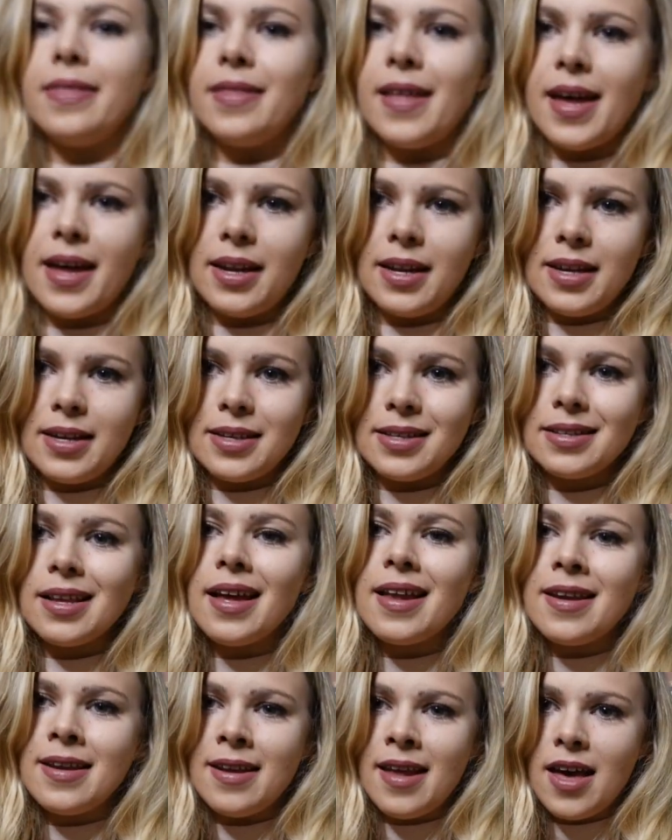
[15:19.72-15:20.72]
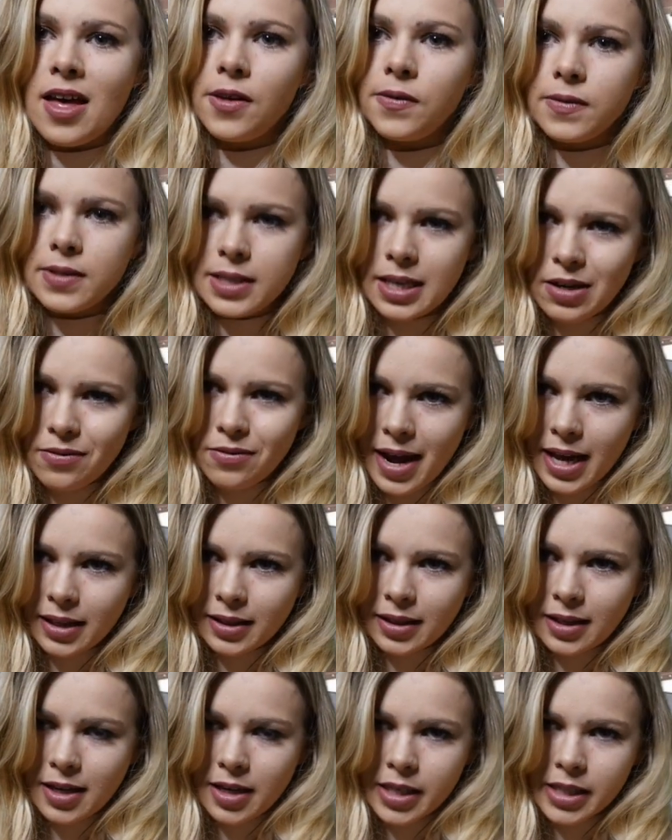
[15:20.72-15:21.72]
That is enough. See right
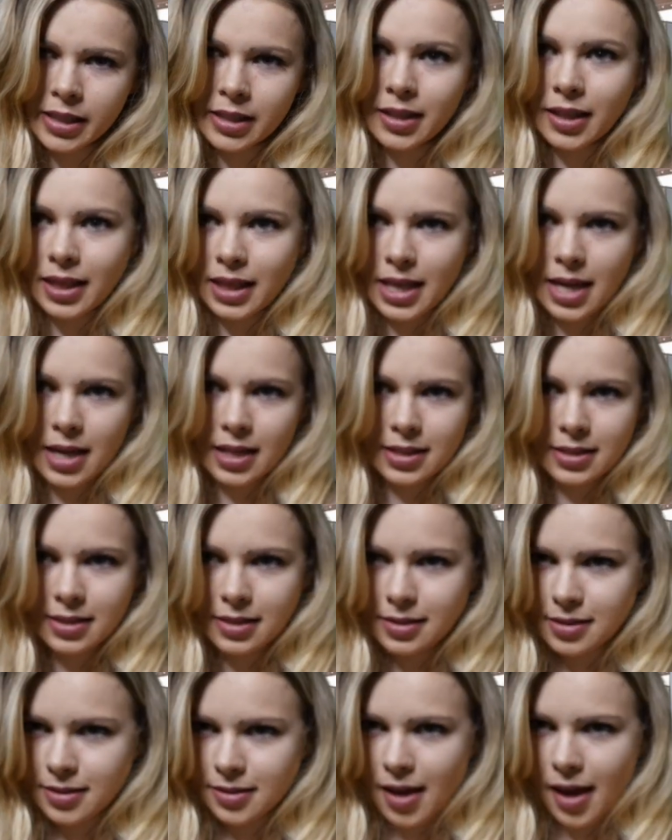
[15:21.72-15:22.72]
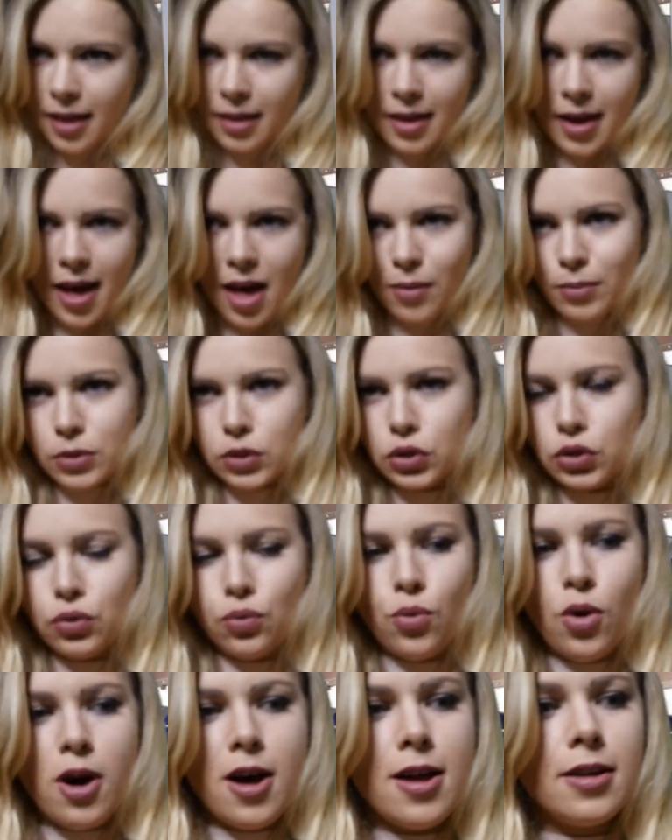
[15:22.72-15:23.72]
there? That is exactly how much
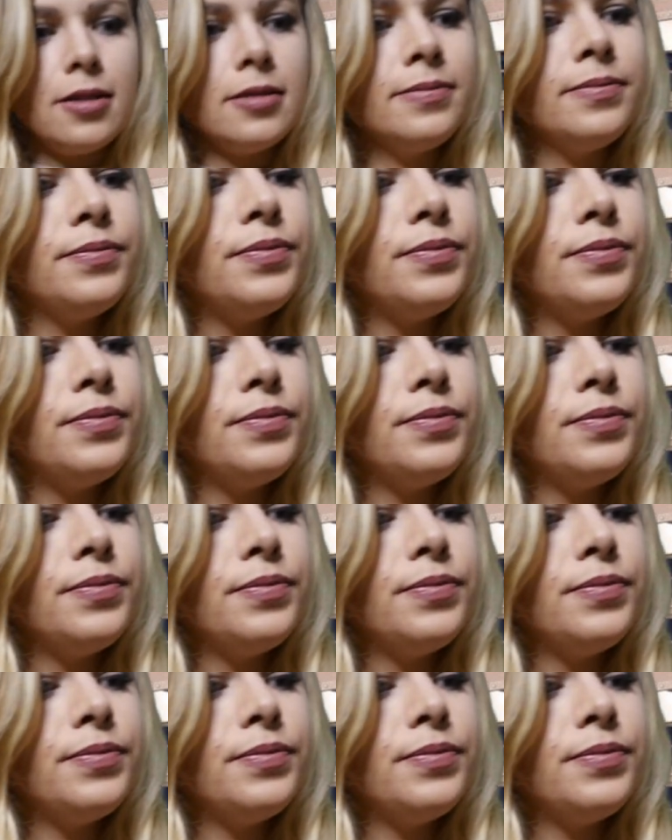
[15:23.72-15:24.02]
you want.